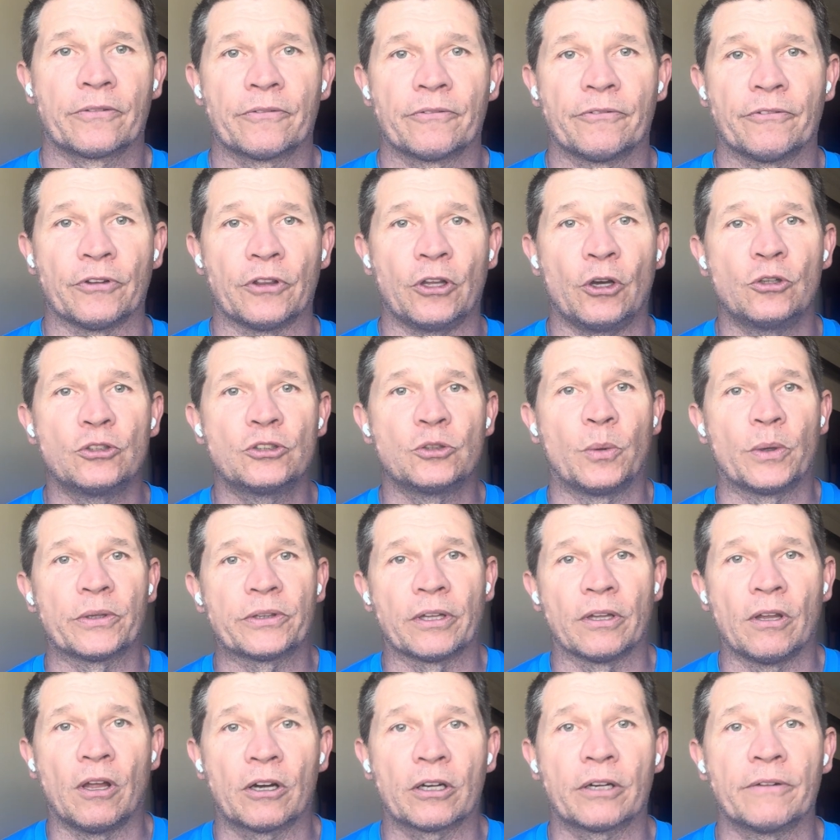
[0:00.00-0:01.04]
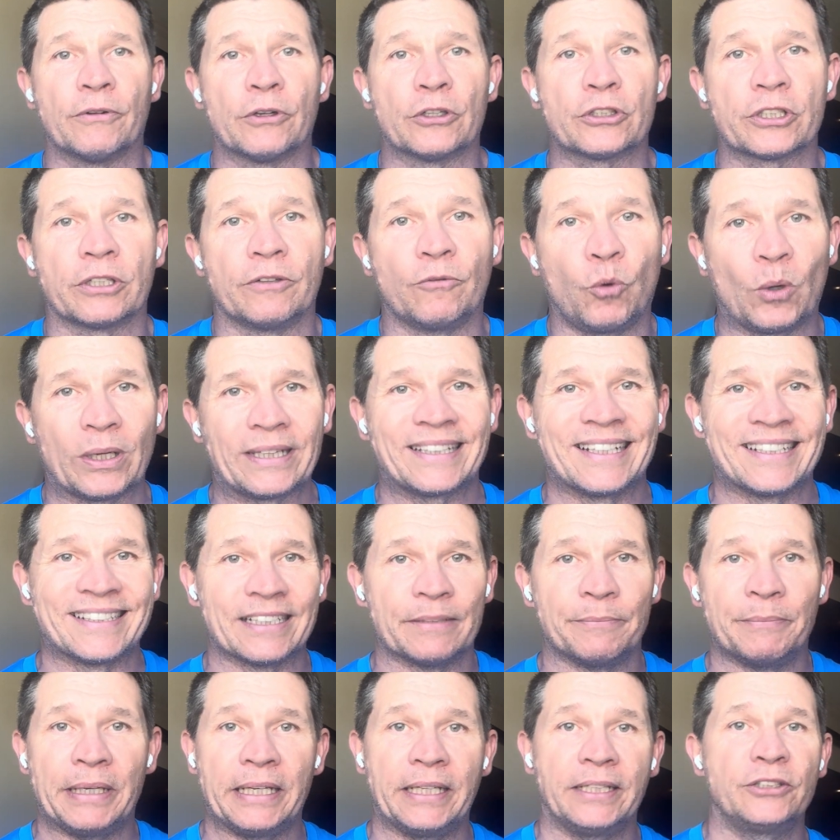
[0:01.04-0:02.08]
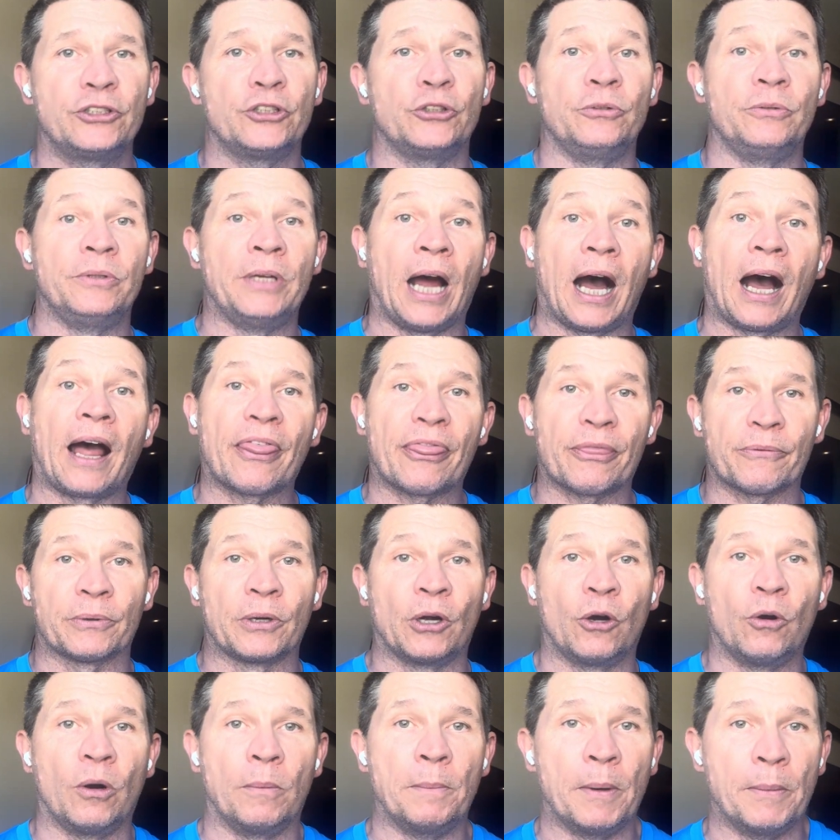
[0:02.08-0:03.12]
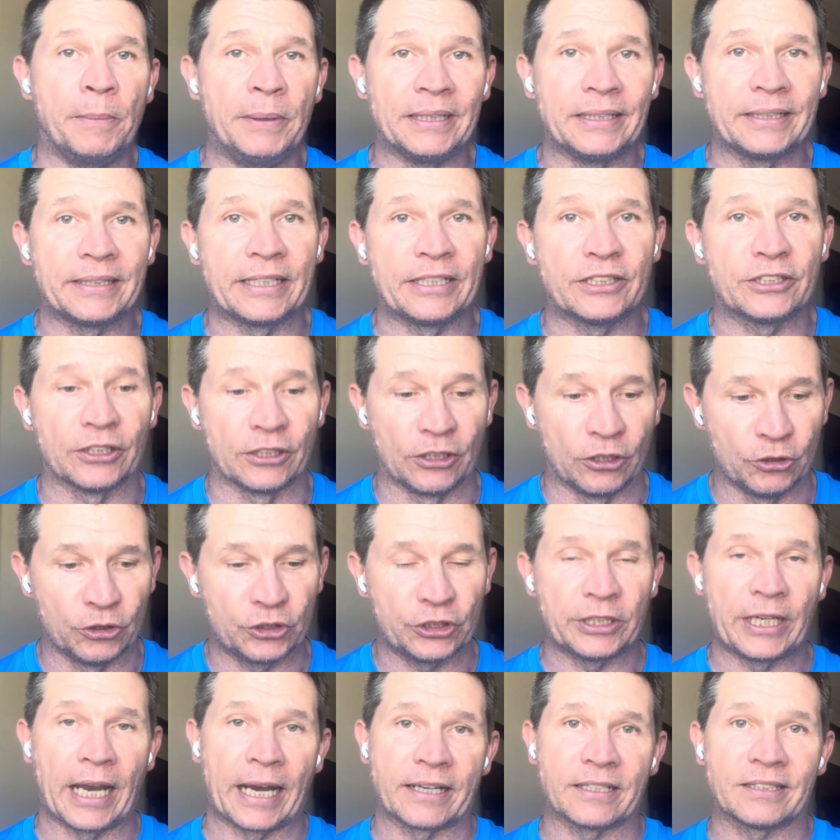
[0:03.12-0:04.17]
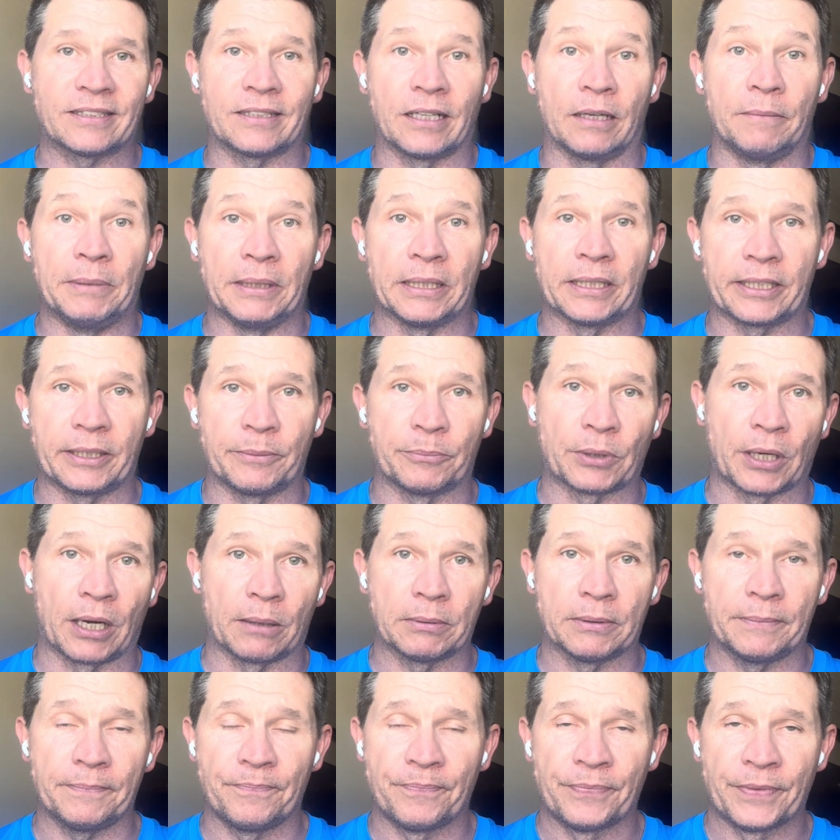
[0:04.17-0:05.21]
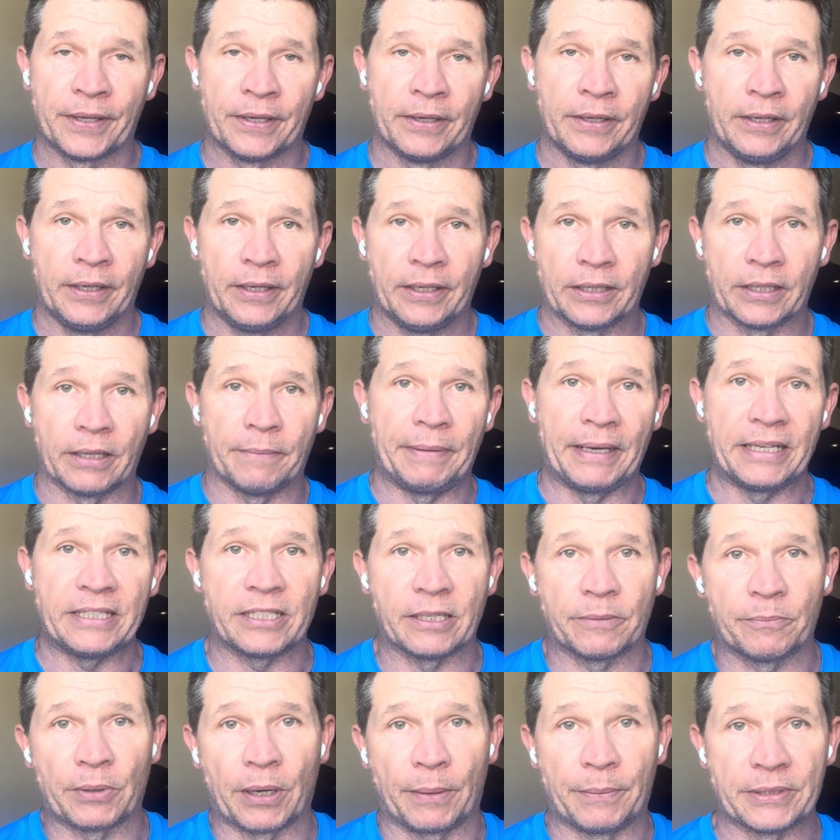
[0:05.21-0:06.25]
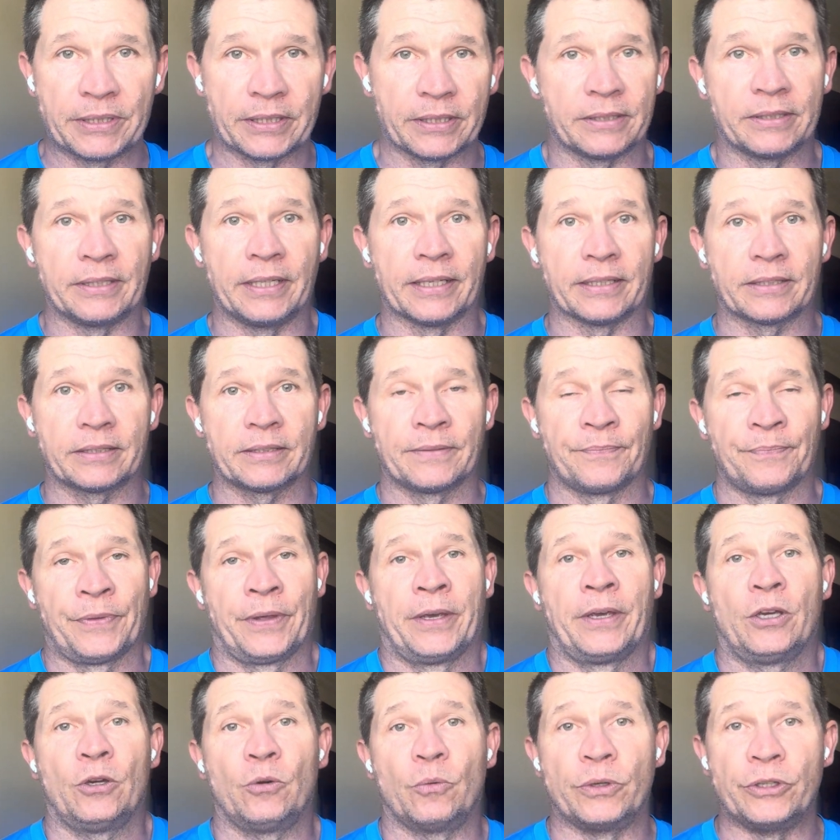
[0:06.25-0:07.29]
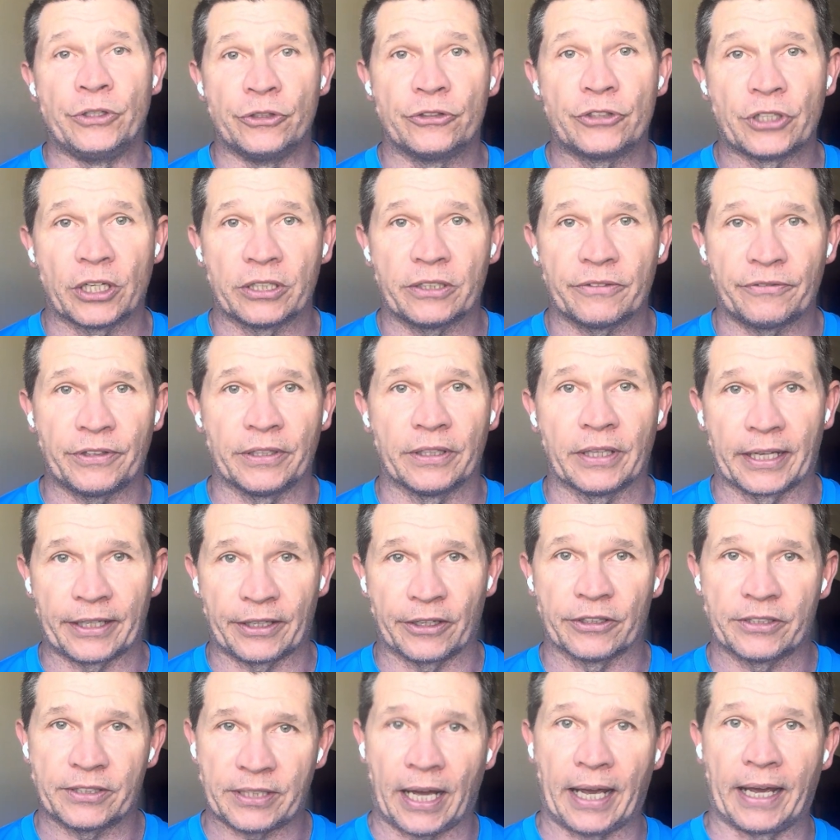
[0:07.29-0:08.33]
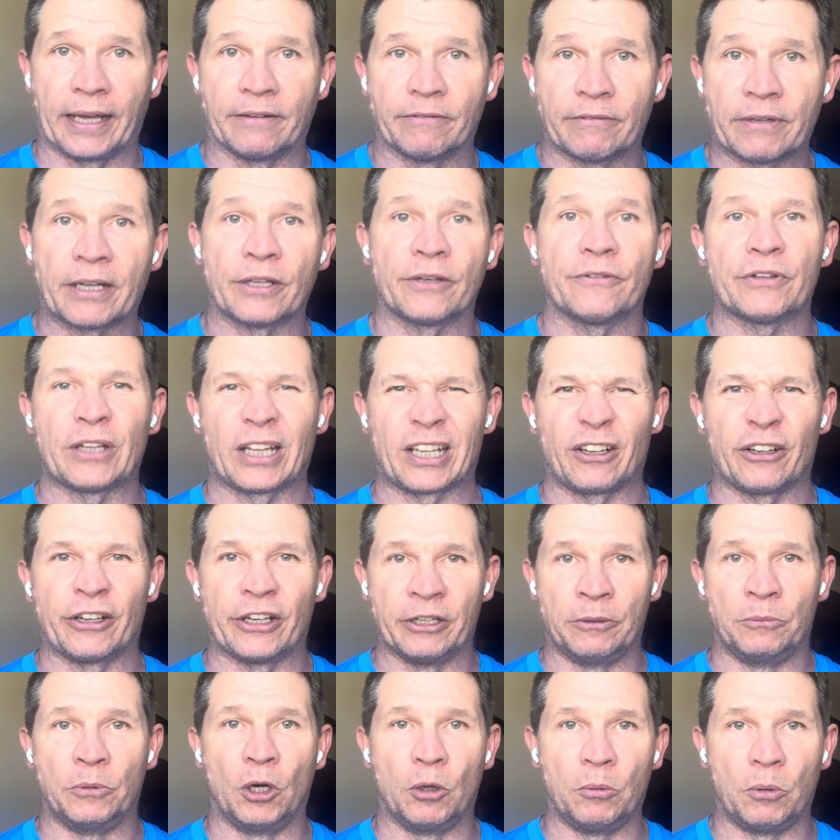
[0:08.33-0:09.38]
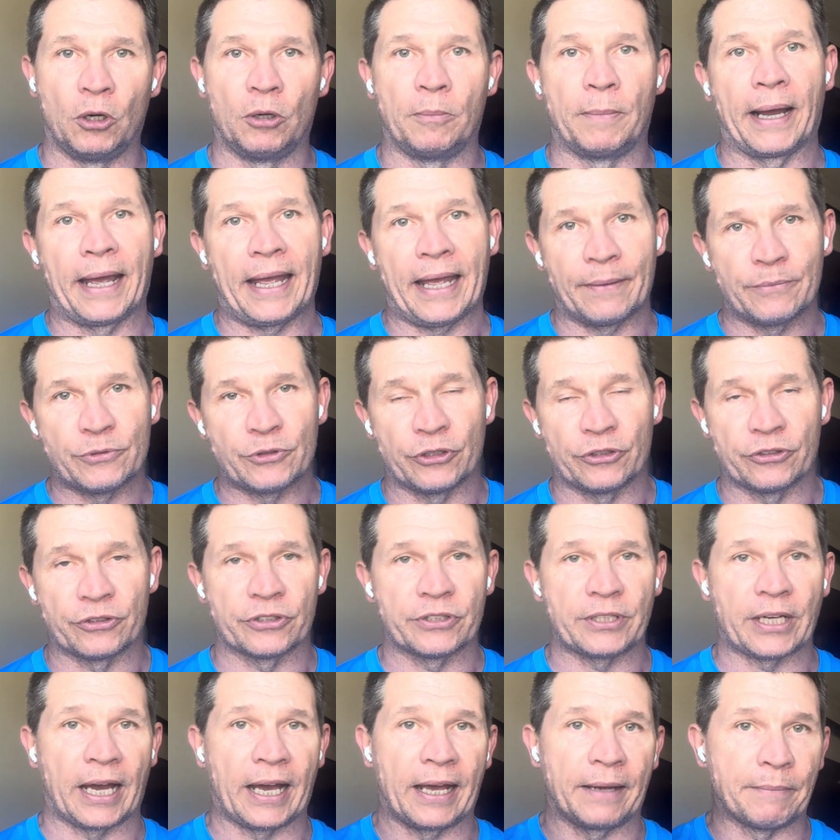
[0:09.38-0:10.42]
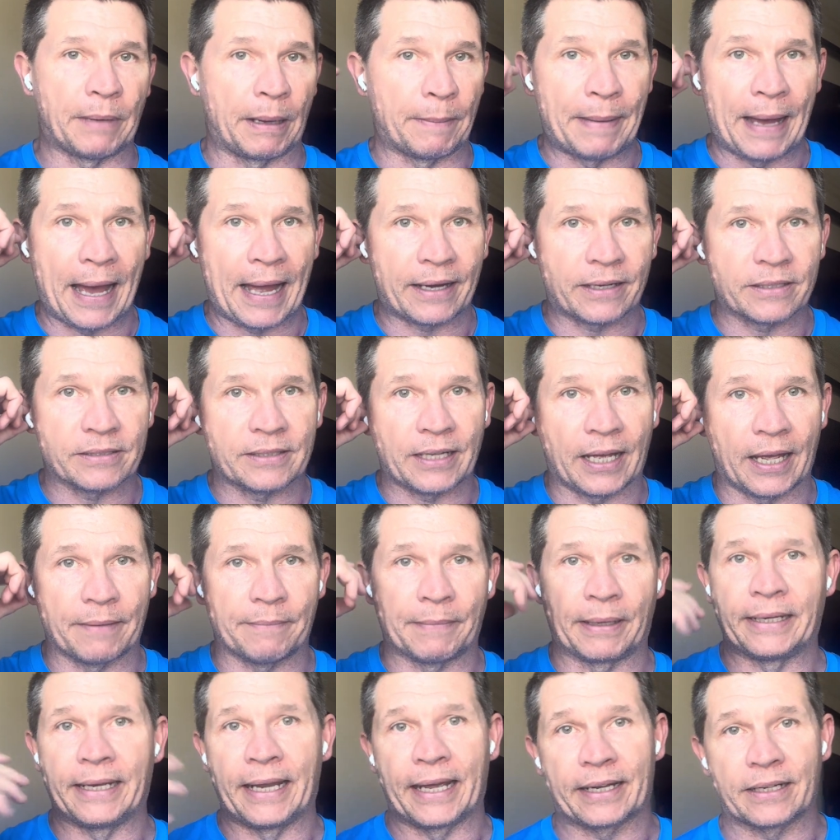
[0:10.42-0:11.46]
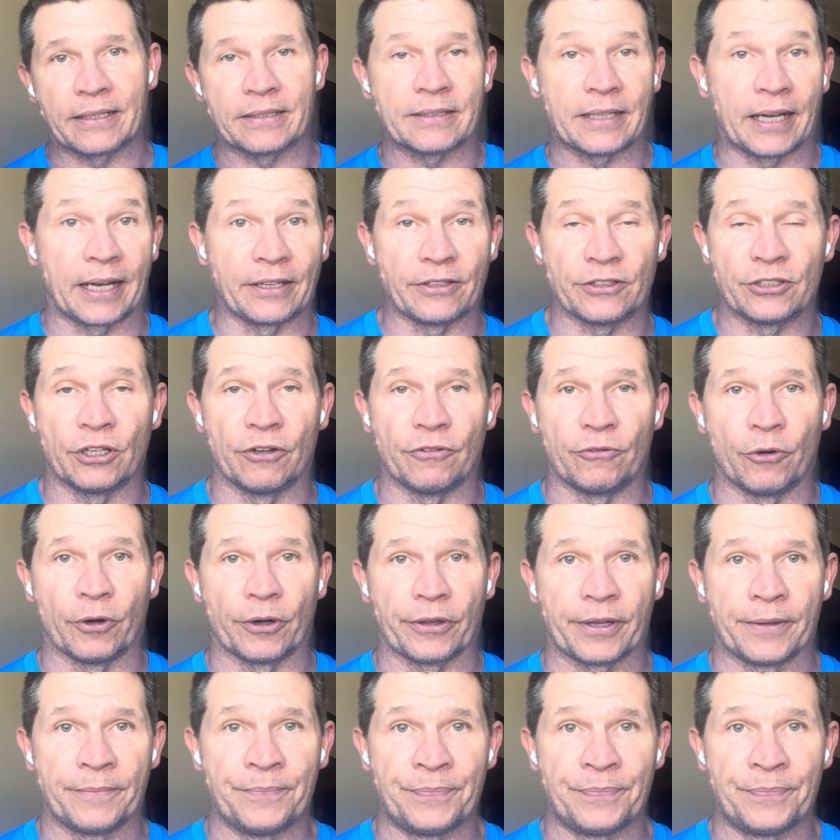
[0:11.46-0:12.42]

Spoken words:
For those who want the longer version of what does it mean to not throw a mobility solution at a stability problem, the basic premise is this. When you start to feel like you're tight, right? You feel like you're immobile, my hamstrings are tight, my back is tight, my neck is tight, and so forth.